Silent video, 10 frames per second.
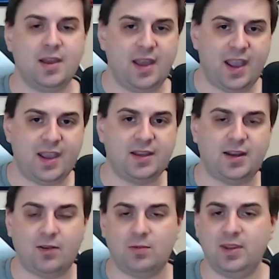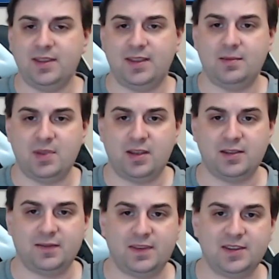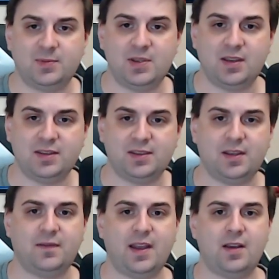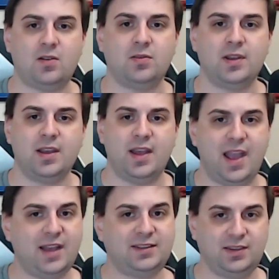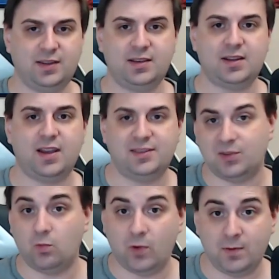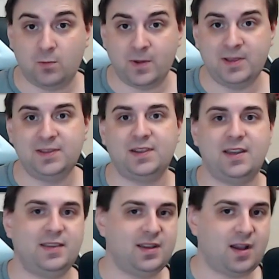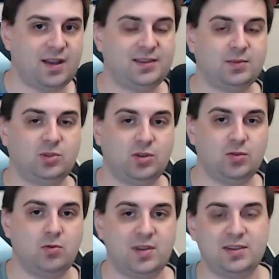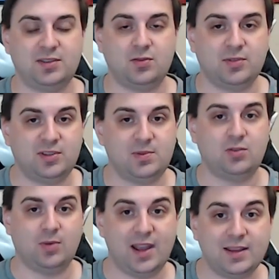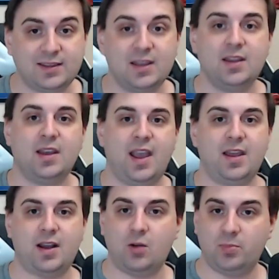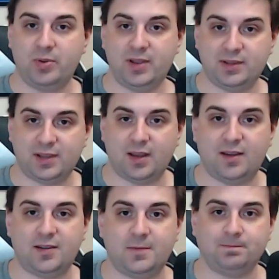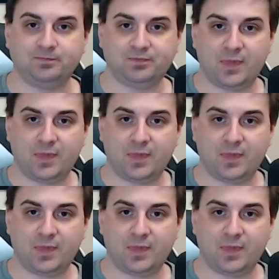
and I really think because of this, because of how excellent I S O M one was, I think I S O M two is going to be great. And I'll put, um,